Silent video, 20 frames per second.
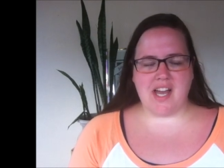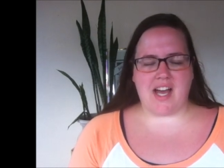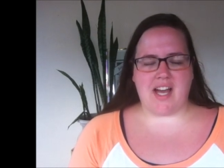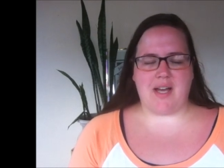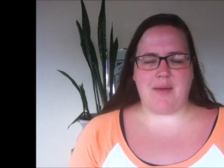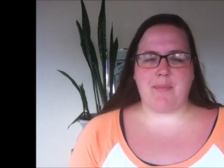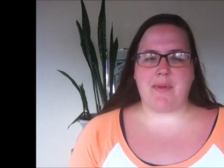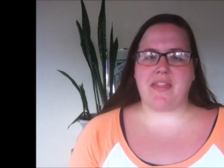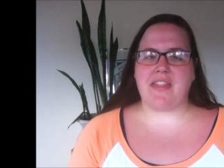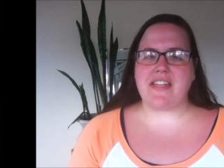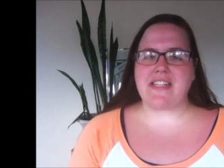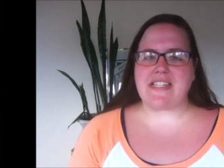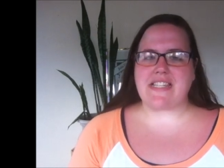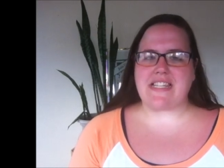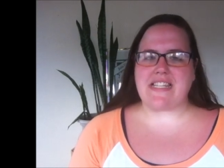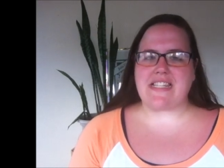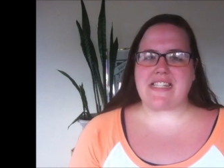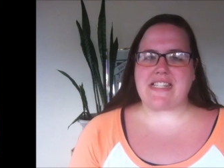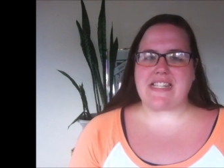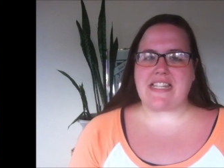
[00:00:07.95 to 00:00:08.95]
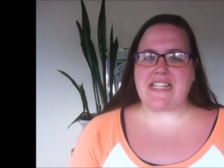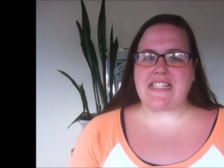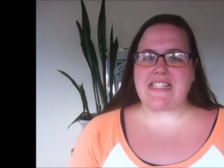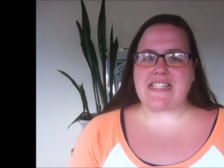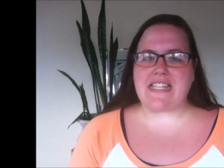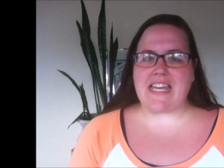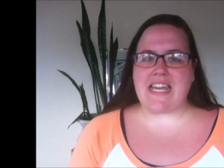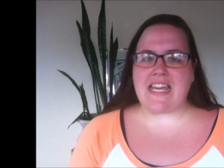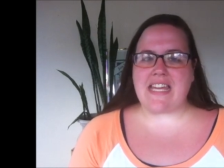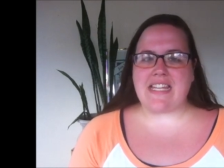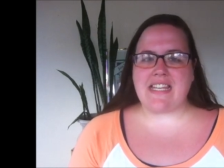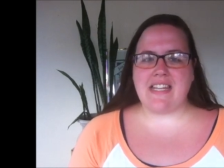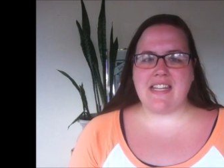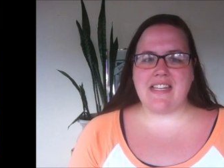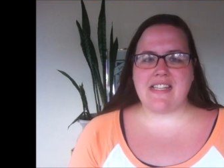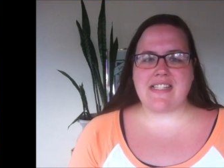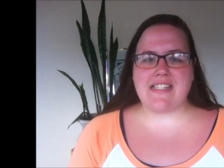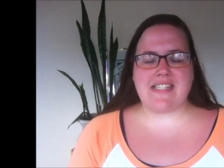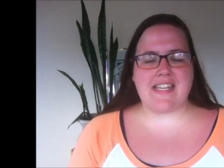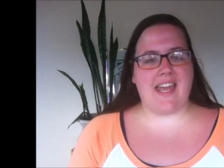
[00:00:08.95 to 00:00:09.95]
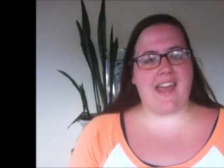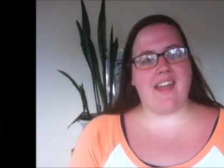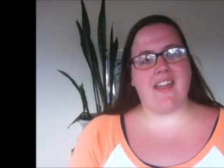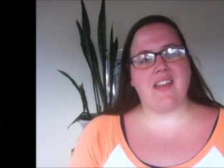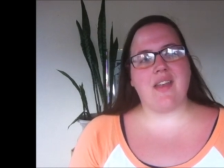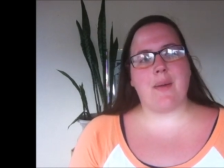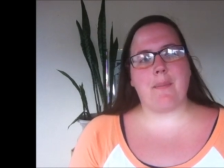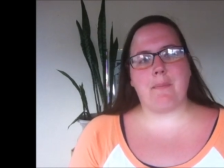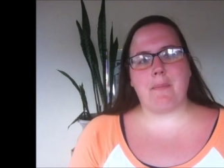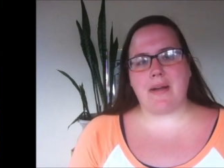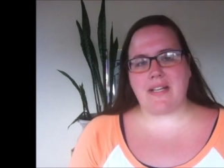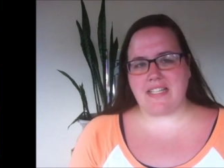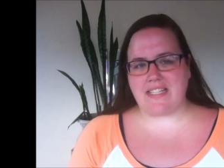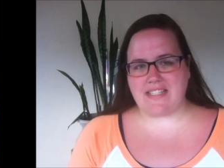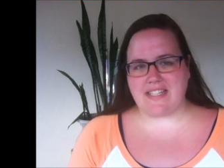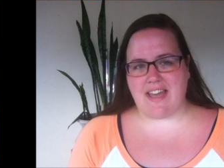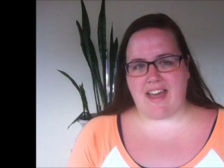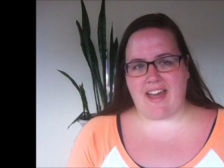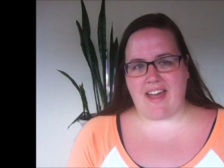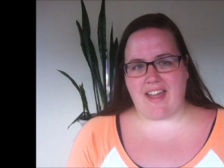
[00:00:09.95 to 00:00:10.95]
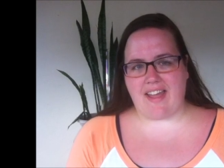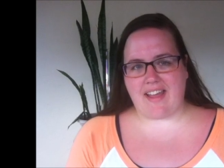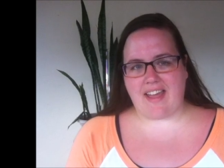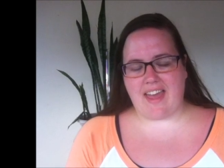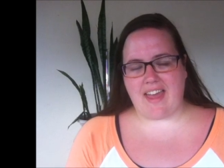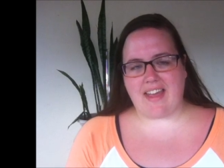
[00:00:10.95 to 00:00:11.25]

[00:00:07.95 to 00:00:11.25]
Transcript: Uh, but this is the 10-10 money tag,